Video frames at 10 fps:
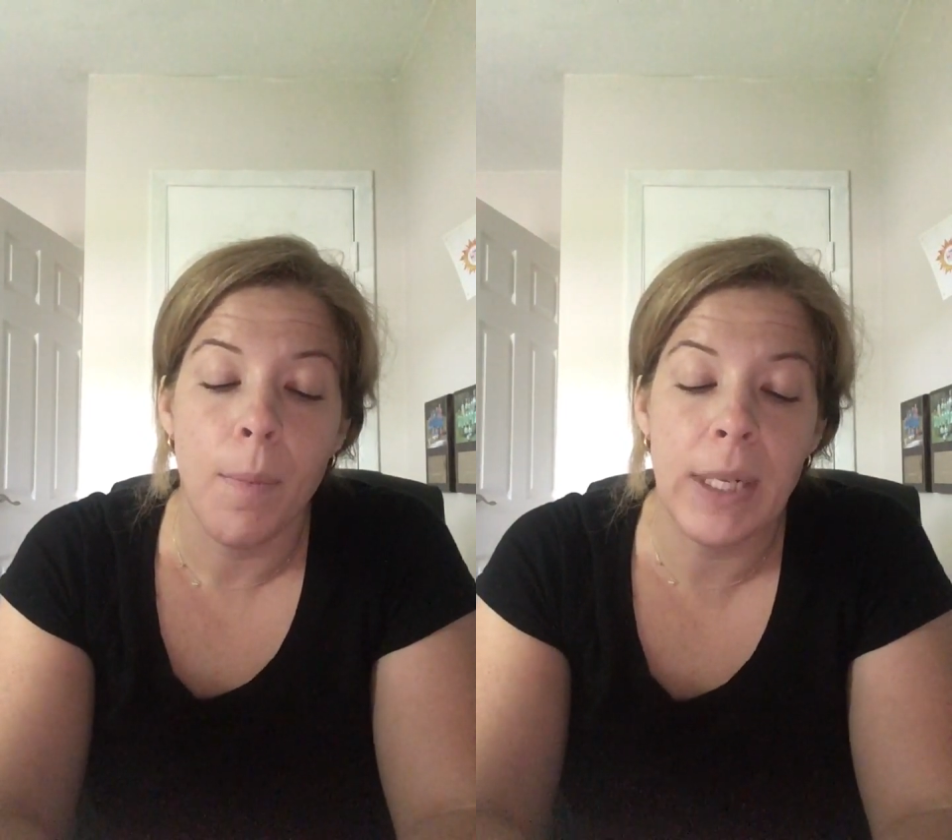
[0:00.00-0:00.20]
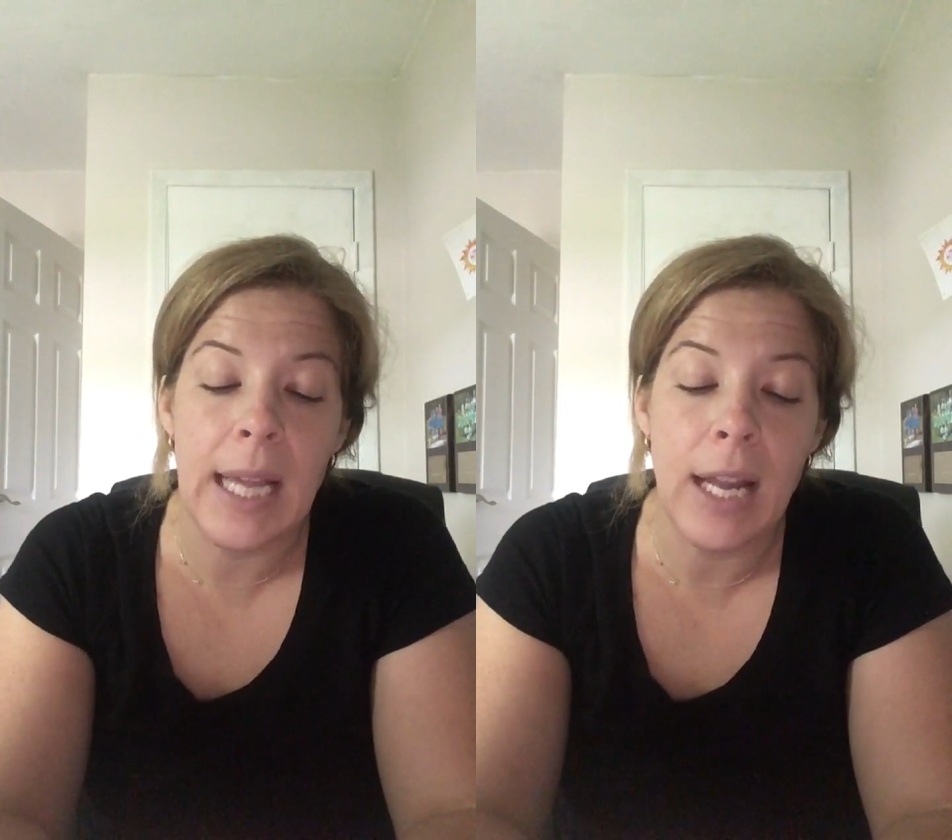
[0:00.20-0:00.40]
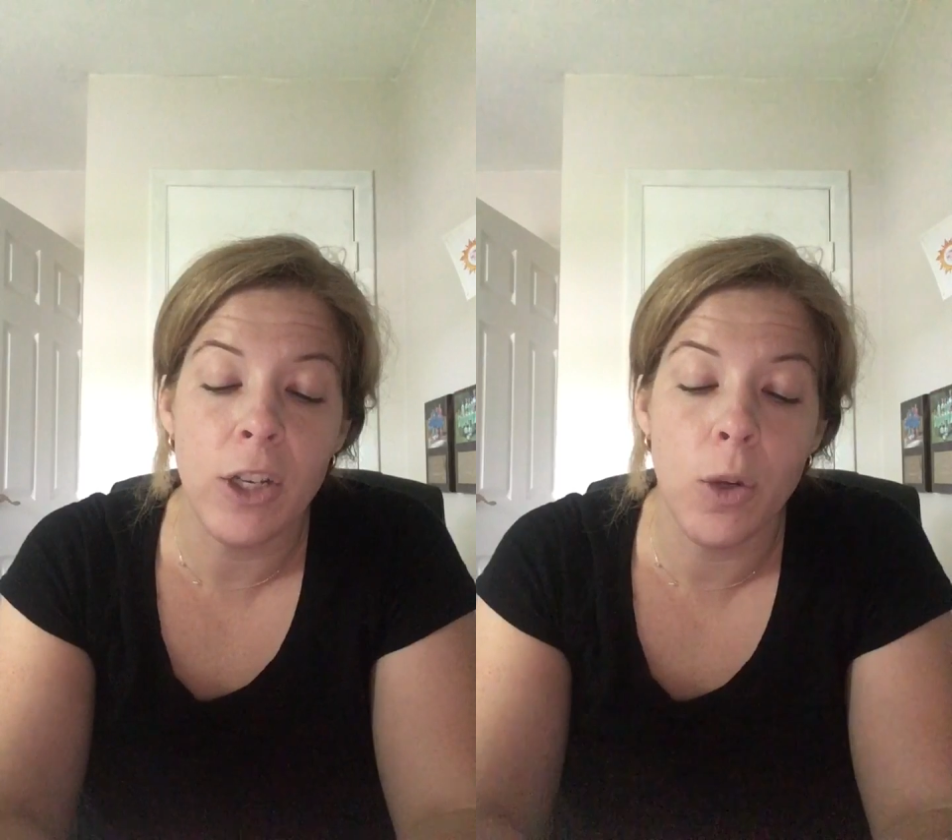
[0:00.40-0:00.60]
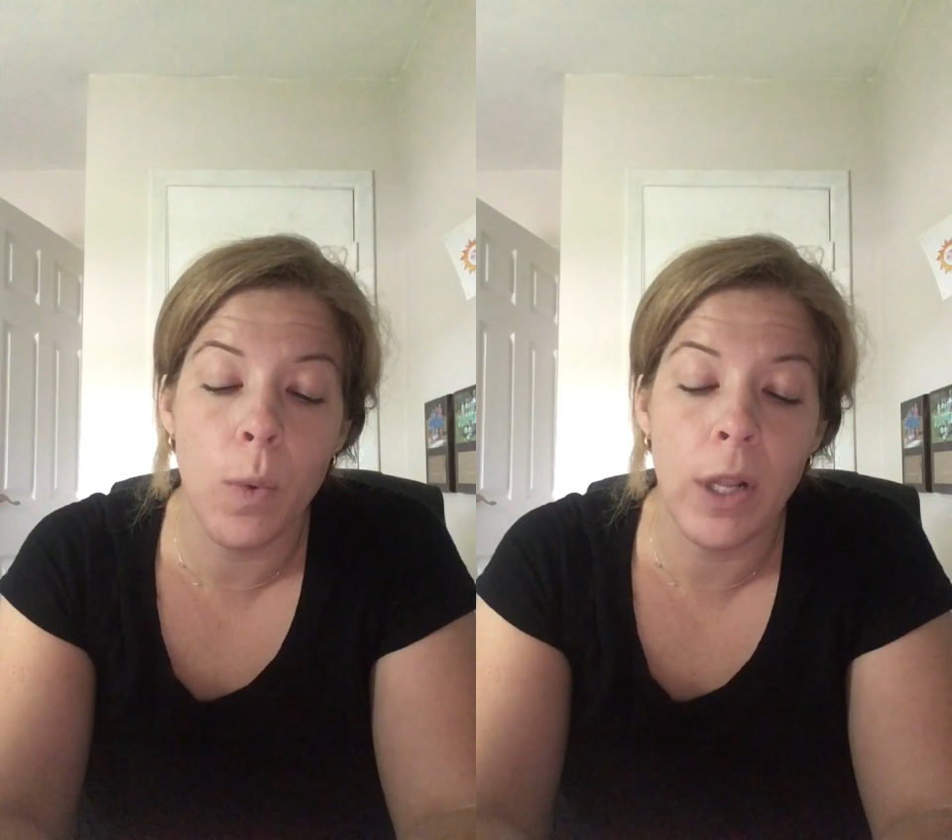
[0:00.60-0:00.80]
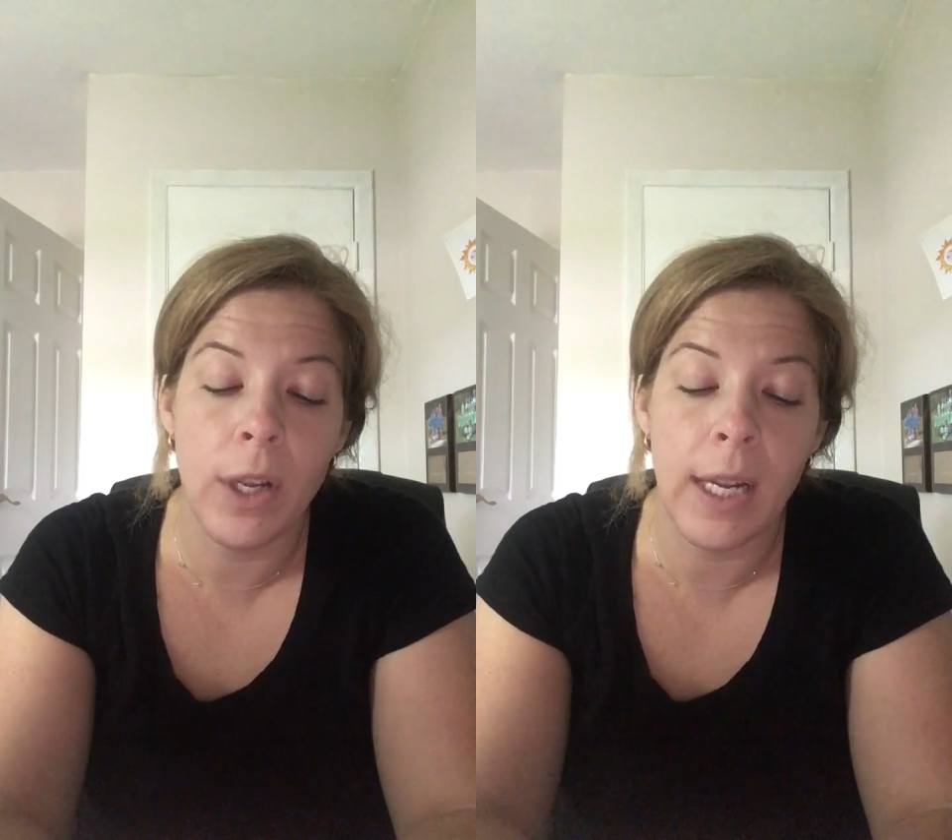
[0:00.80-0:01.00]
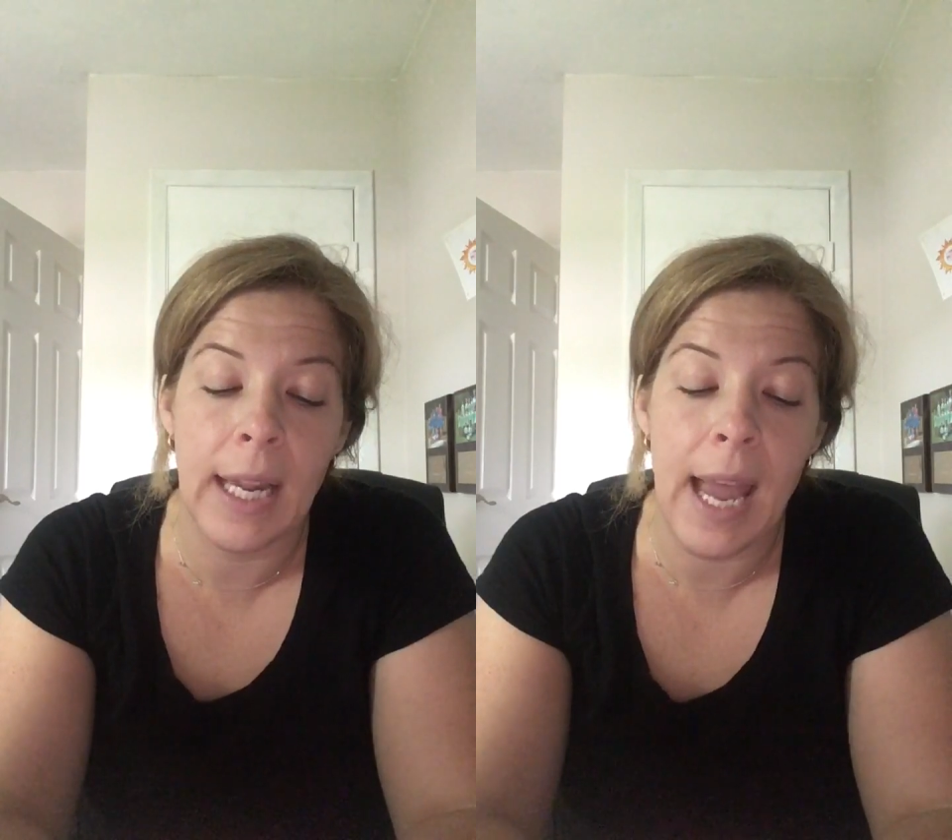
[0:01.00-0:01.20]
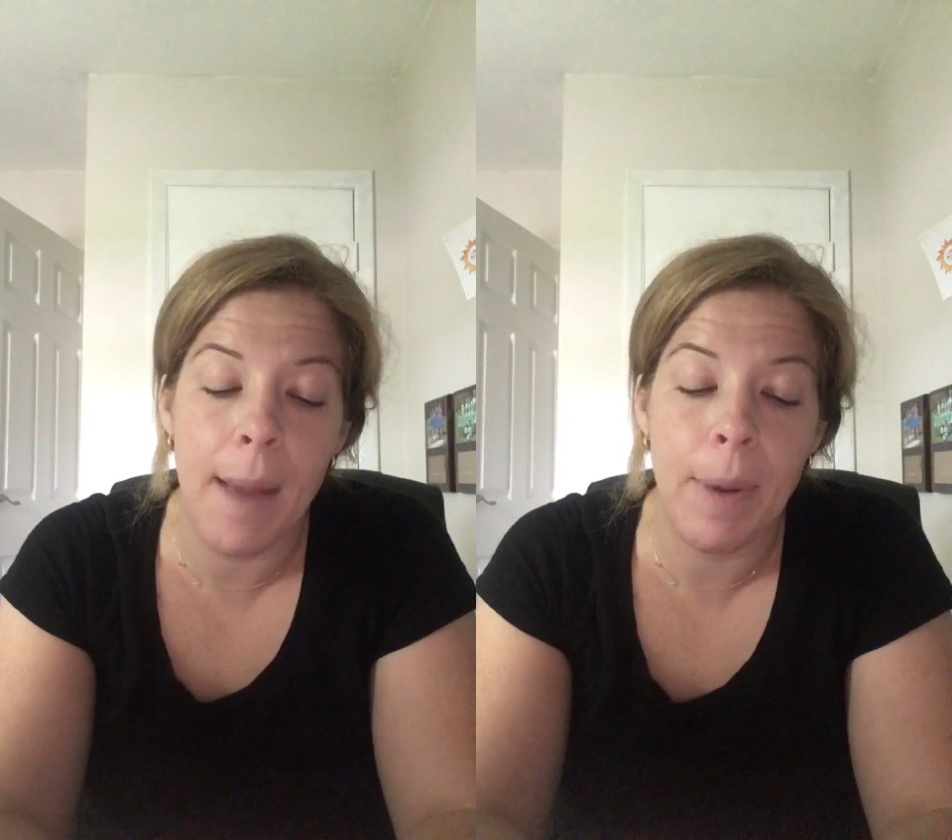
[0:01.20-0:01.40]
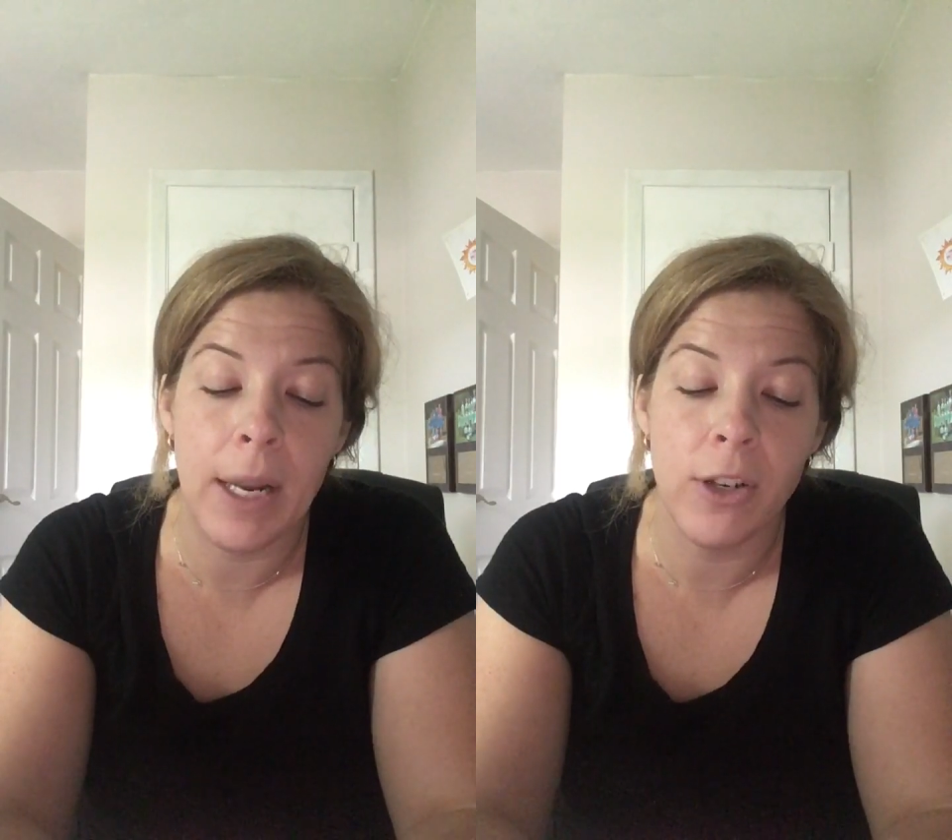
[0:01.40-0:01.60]
But Dad took one look at
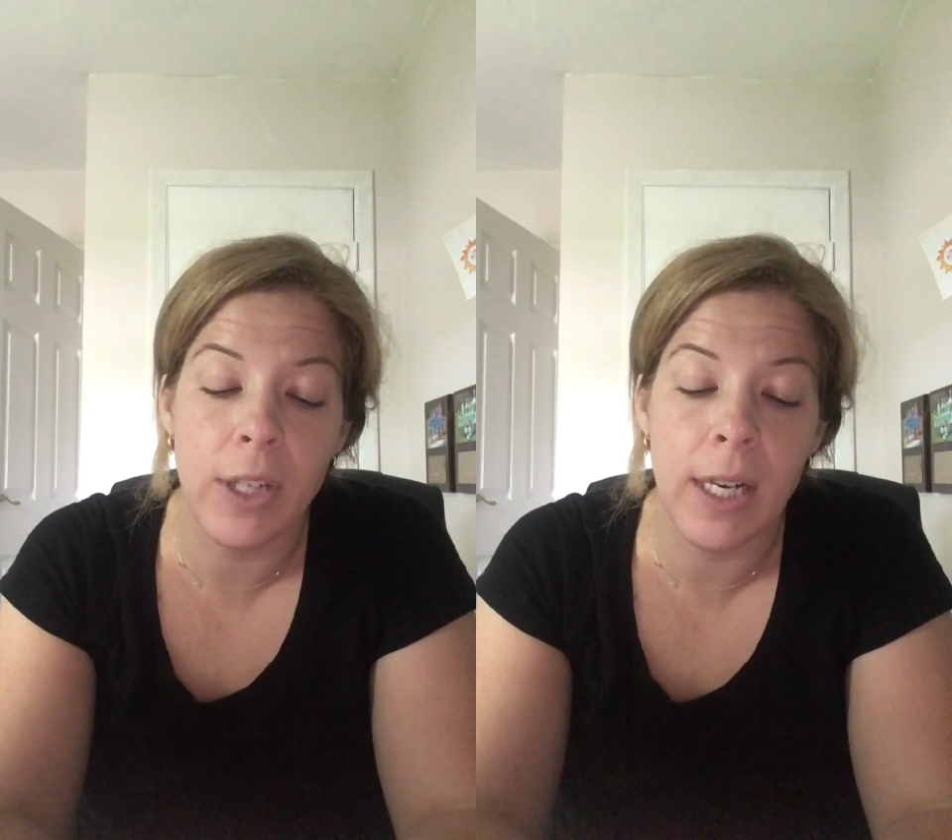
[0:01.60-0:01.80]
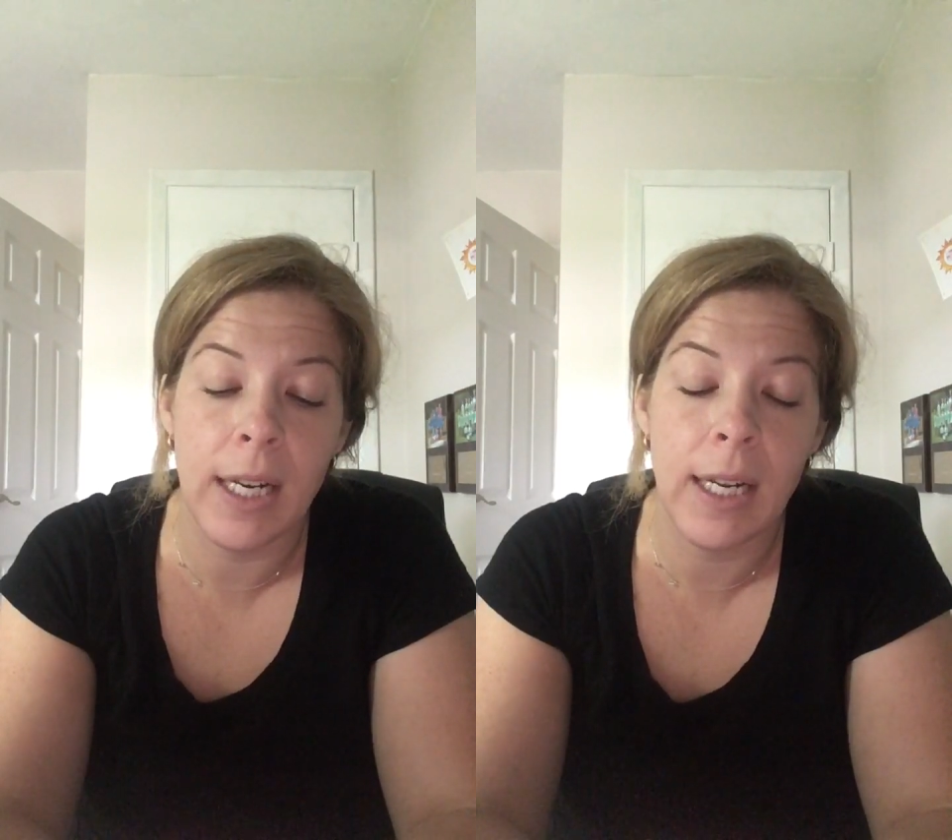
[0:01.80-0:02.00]
Cap Anderson and